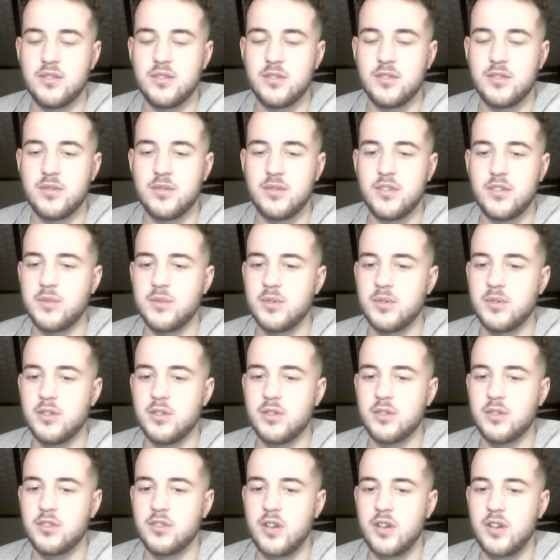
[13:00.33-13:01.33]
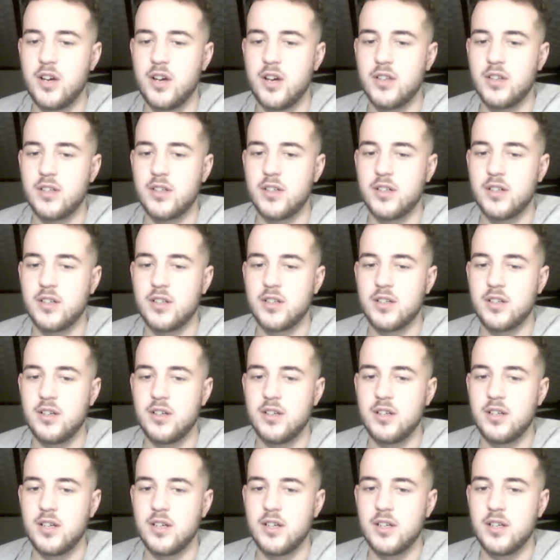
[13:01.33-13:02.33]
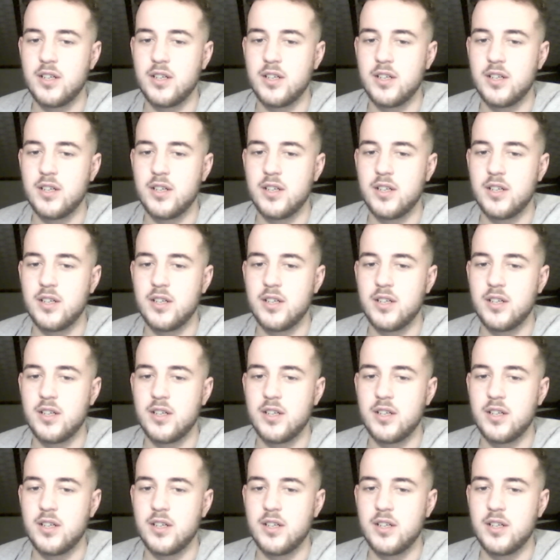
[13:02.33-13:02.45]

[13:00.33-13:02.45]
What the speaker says: This one looks harder, I can't lie.